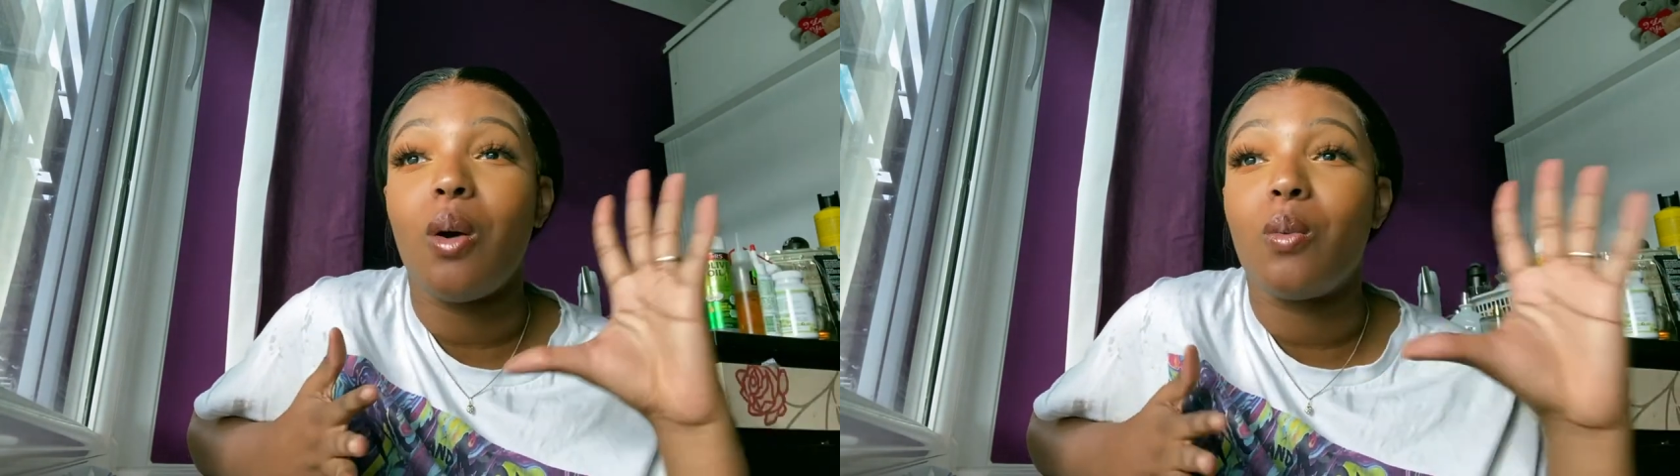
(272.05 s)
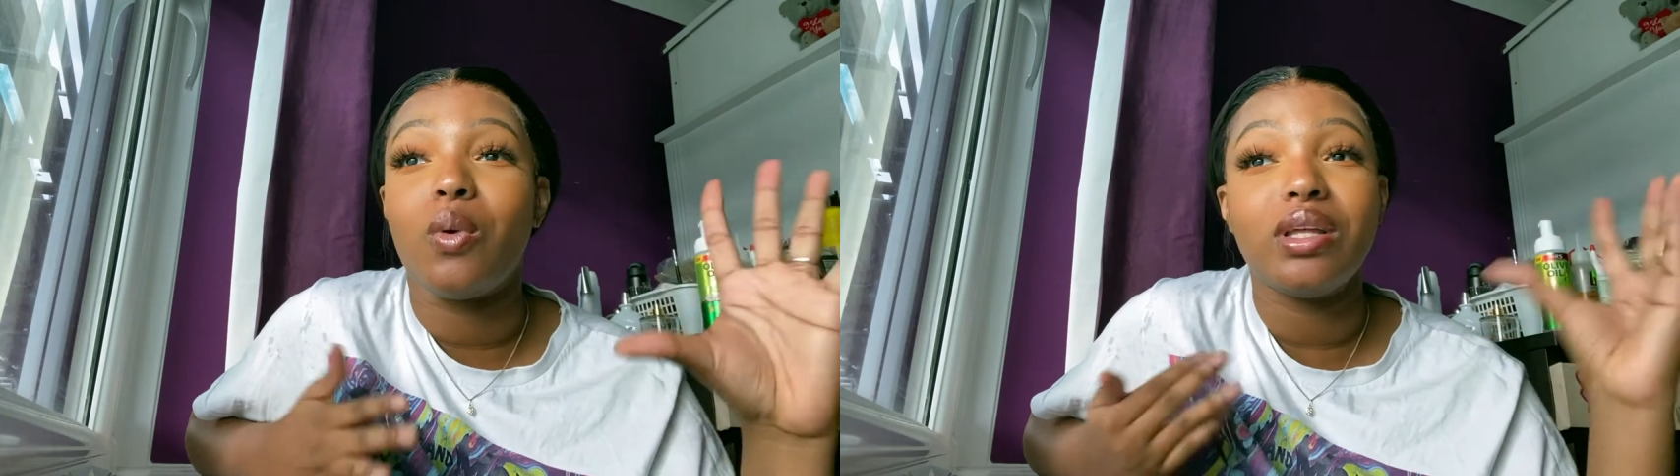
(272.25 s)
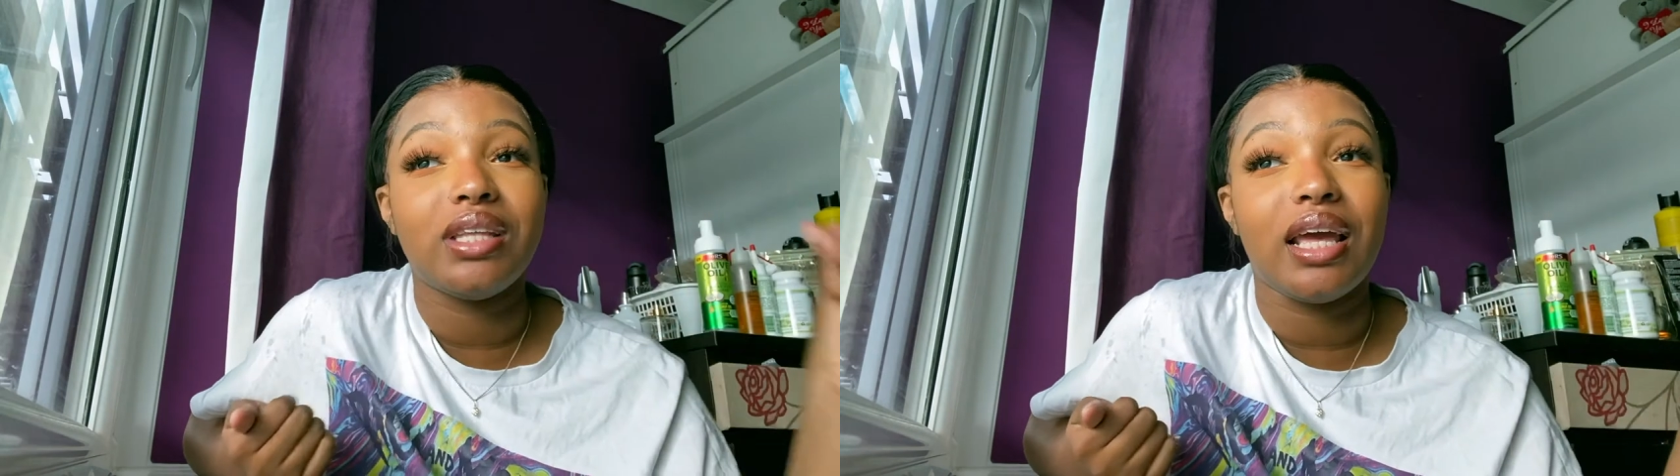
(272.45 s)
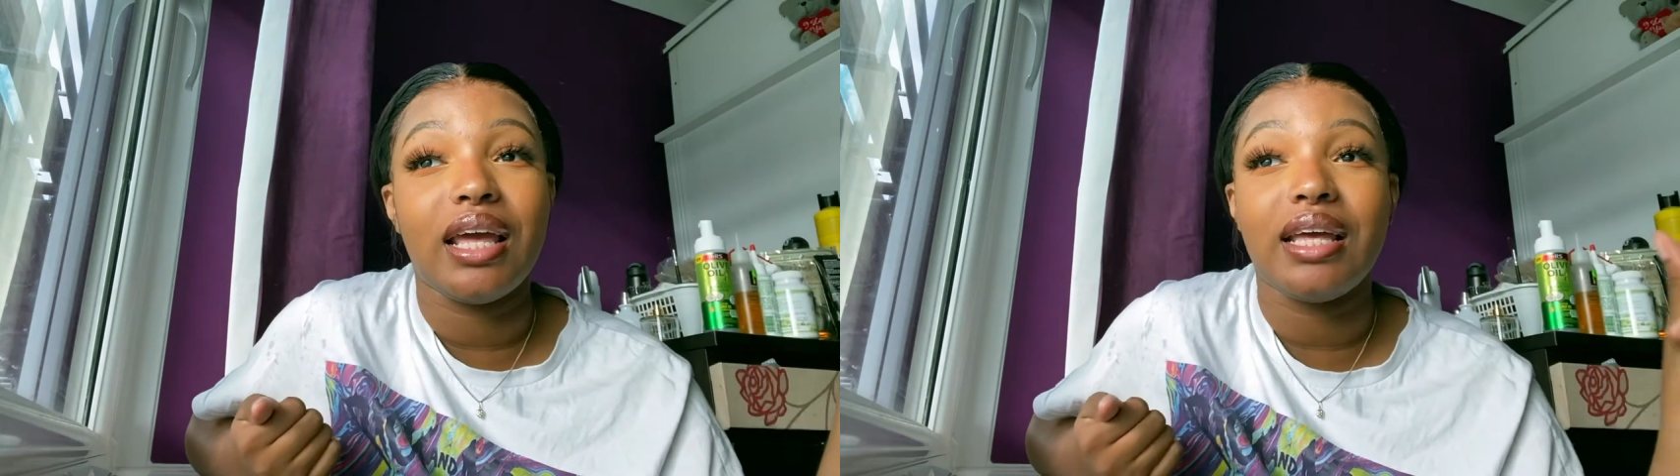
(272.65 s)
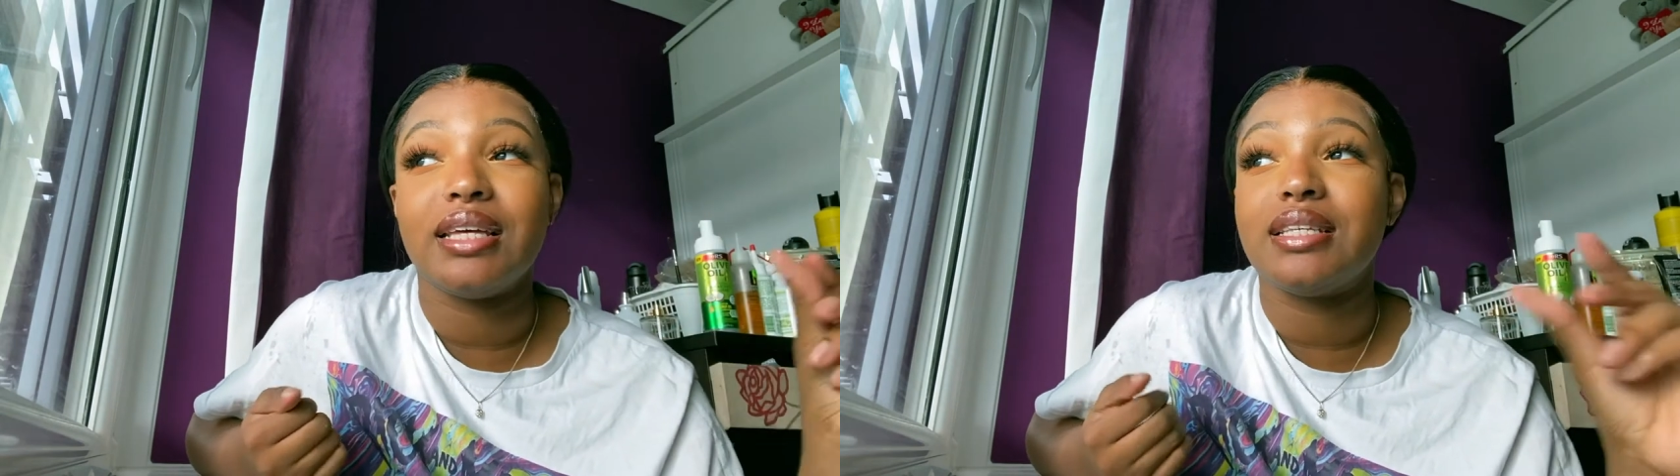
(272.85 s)
what day
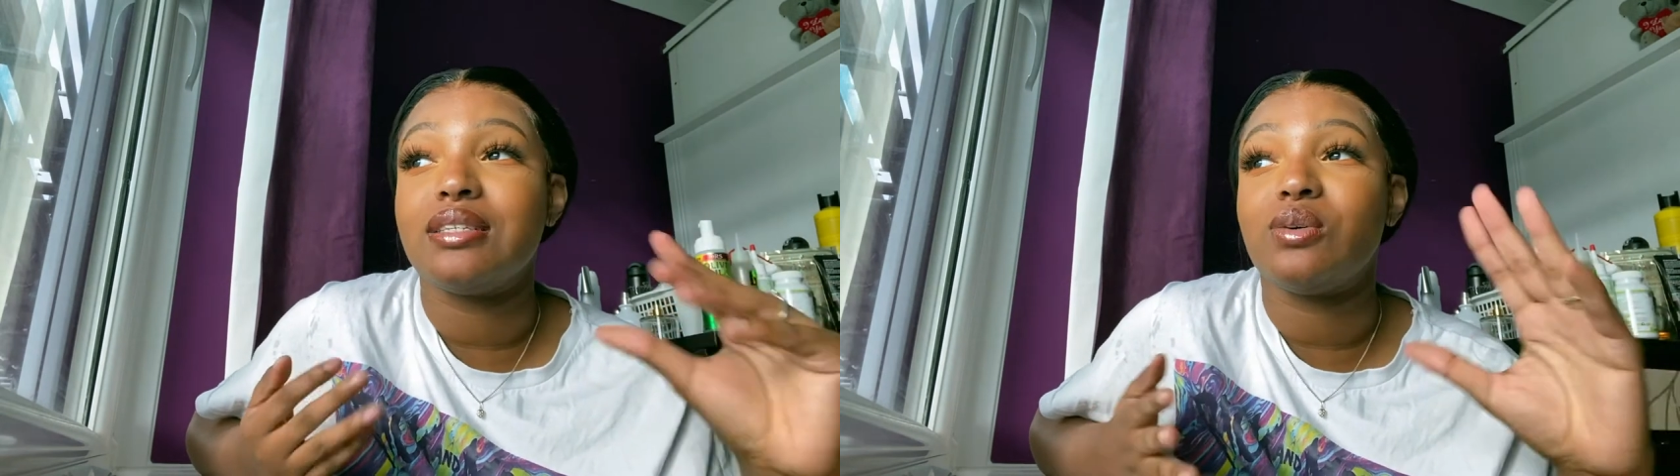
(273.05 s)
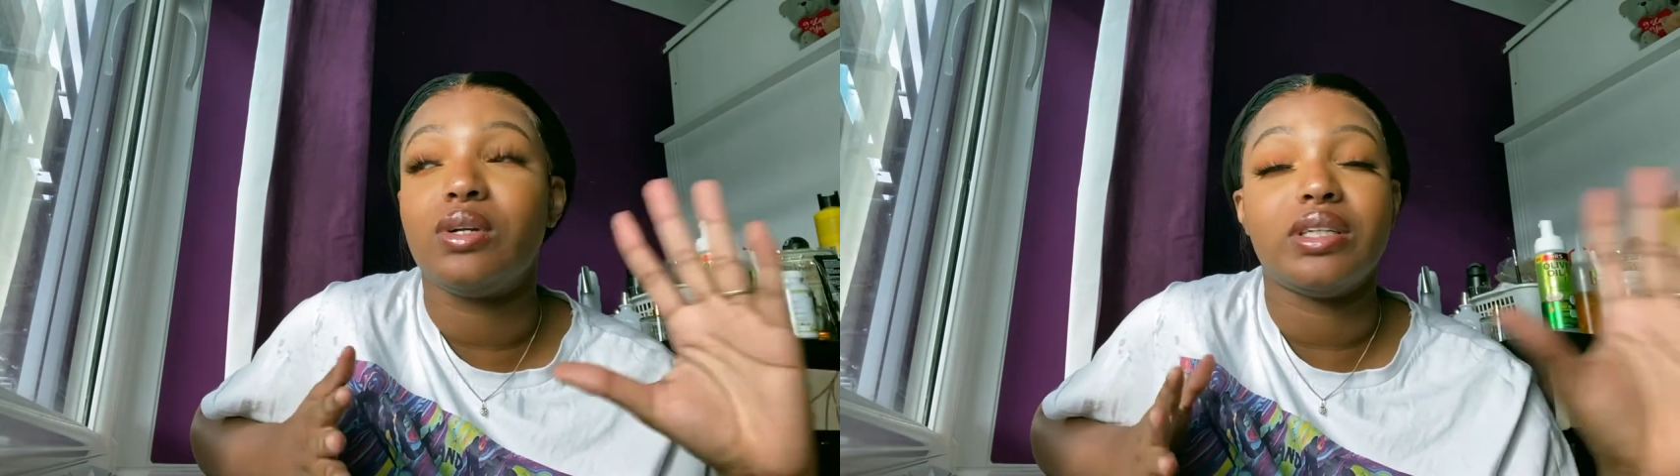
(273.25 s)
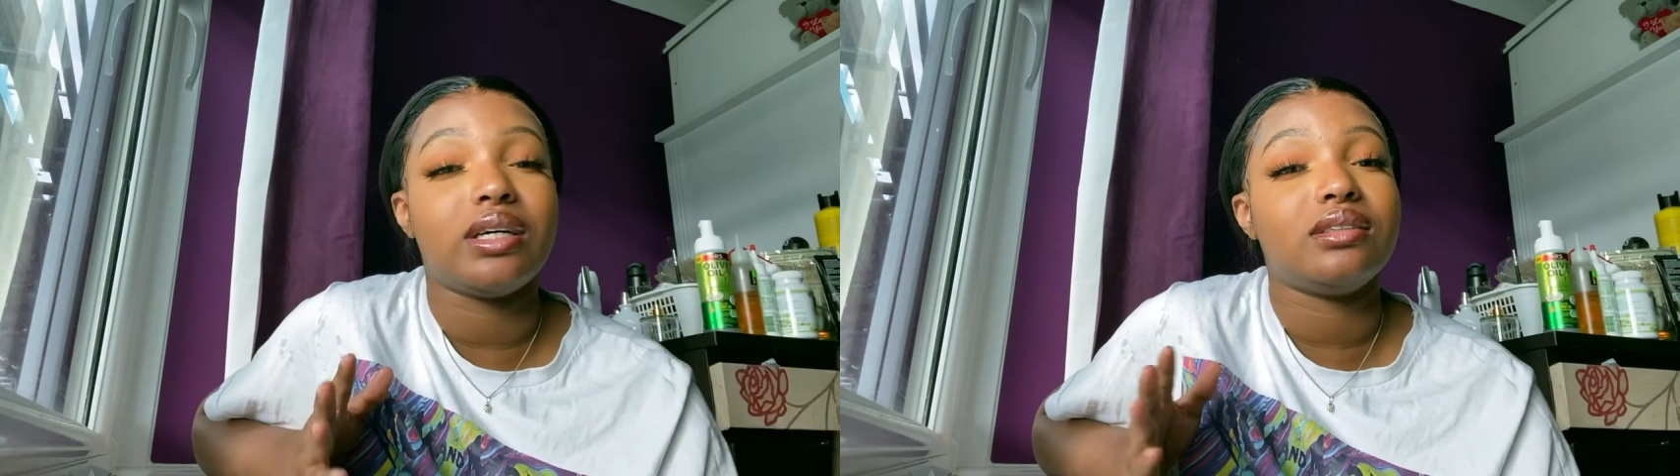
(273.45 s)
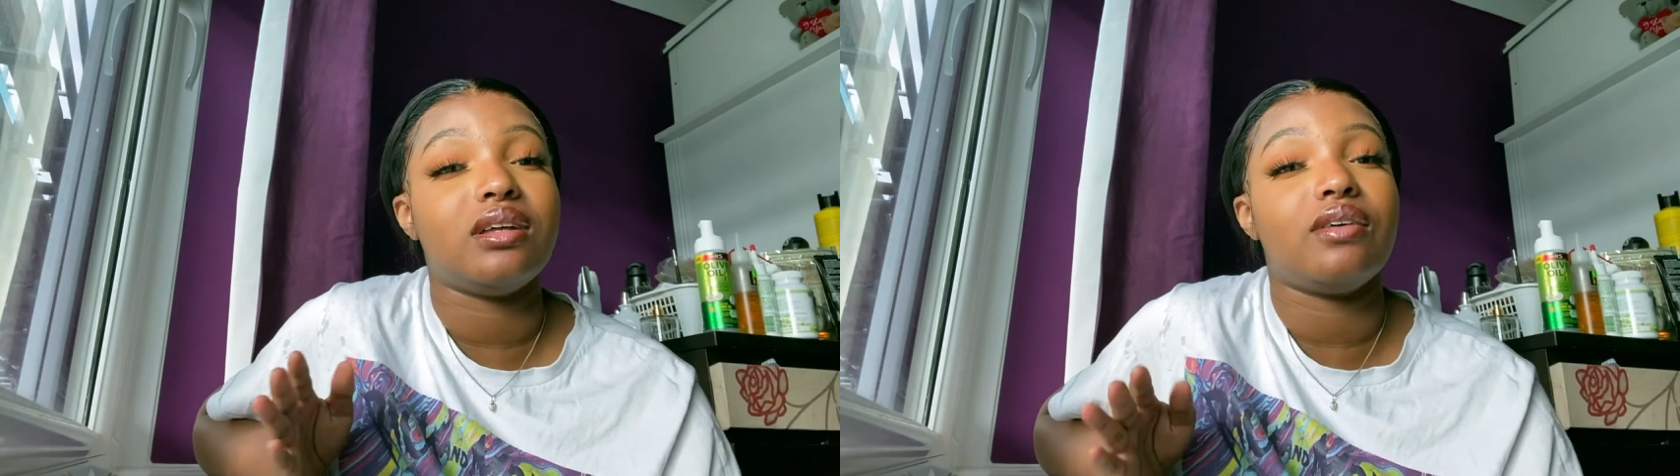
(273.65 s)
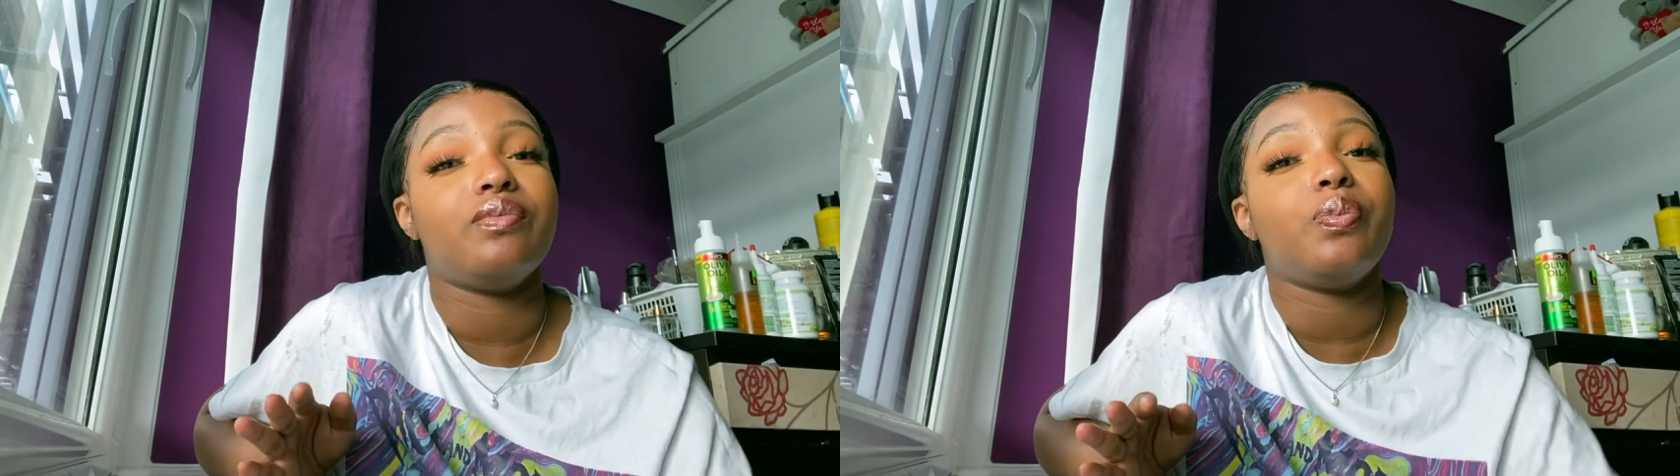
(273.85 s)
it is, all of that stuff.